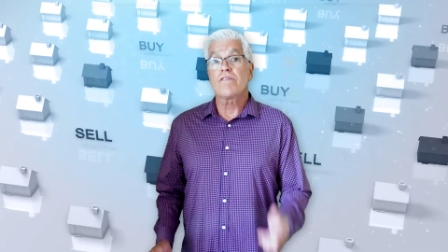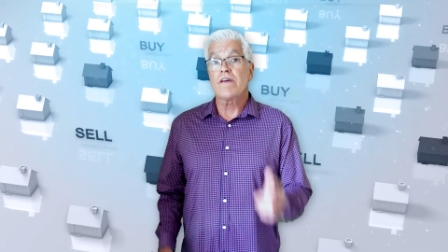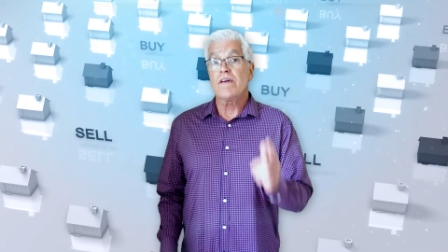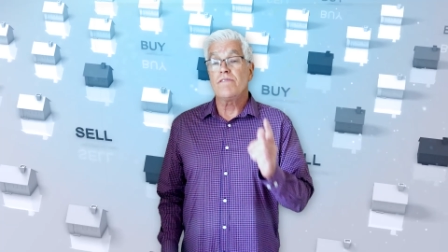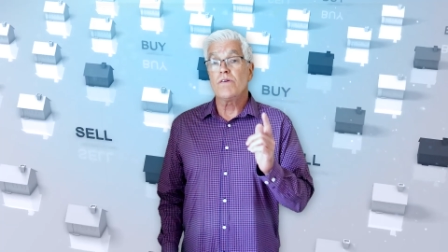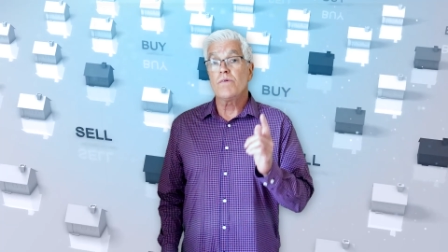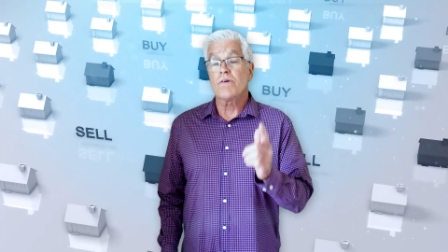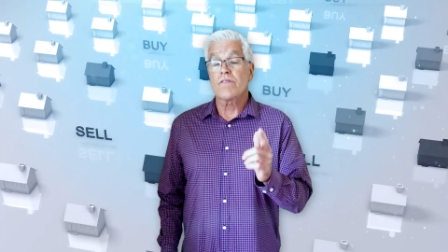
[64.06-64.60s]
to
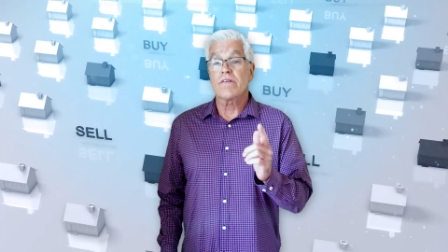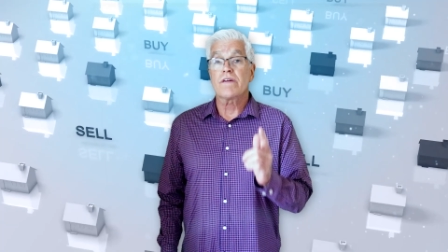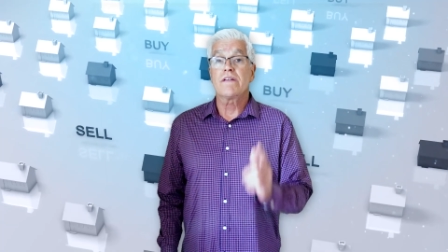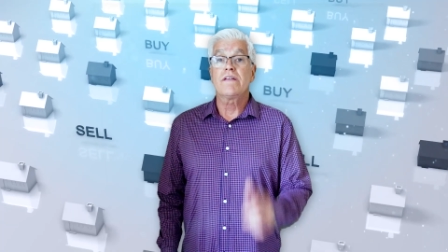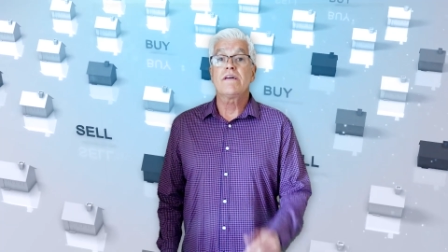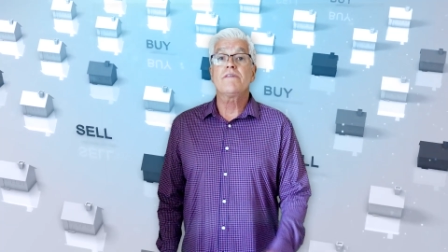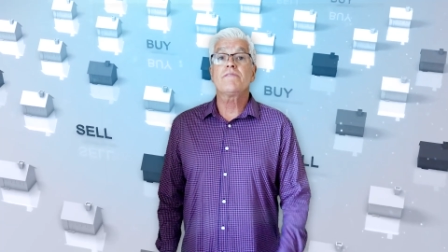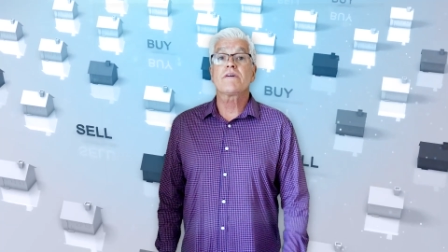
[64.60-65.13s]
save you a
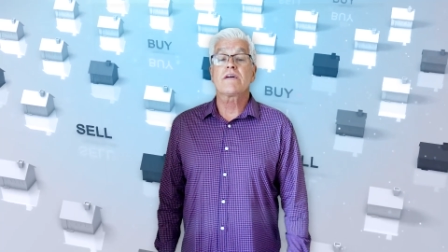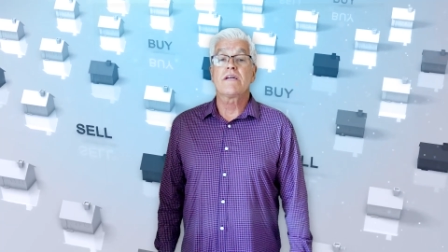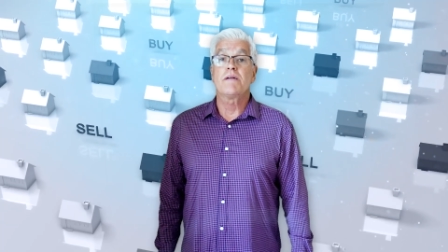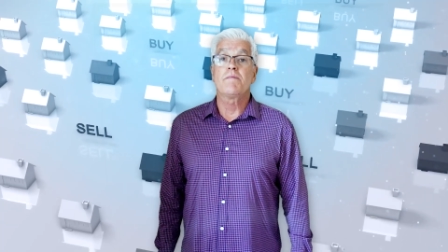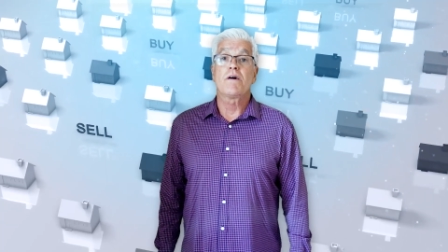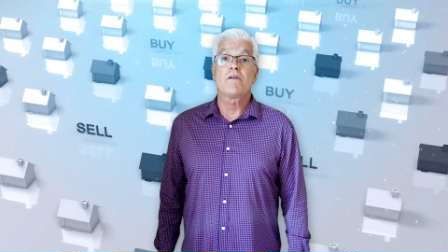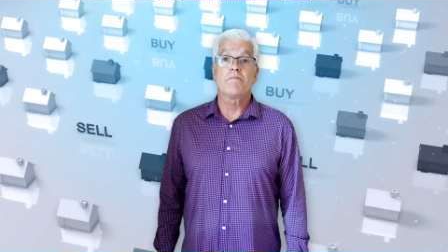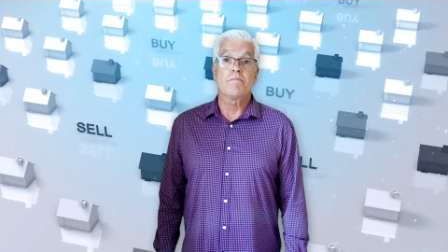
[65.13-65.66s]
significant
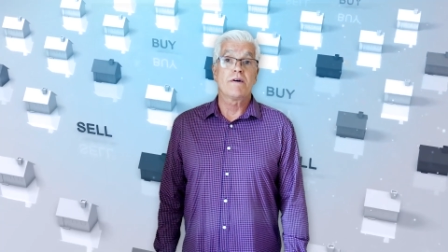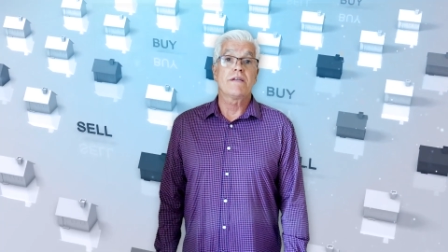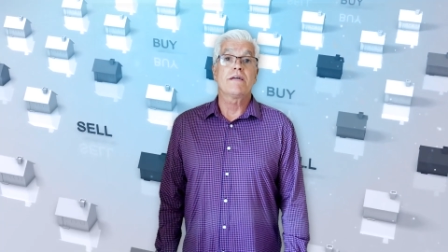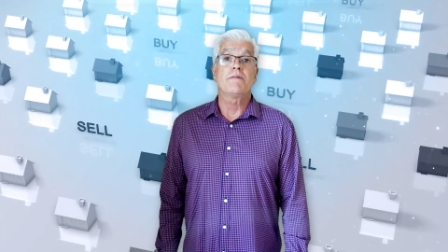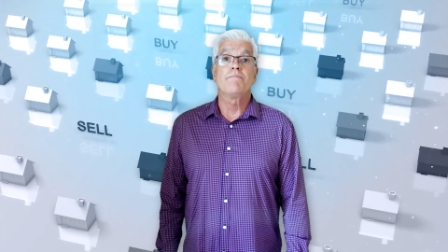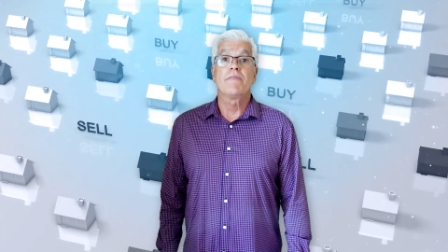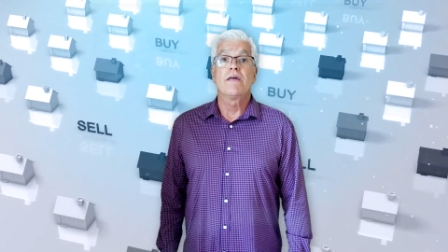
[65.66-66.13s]
amount of money.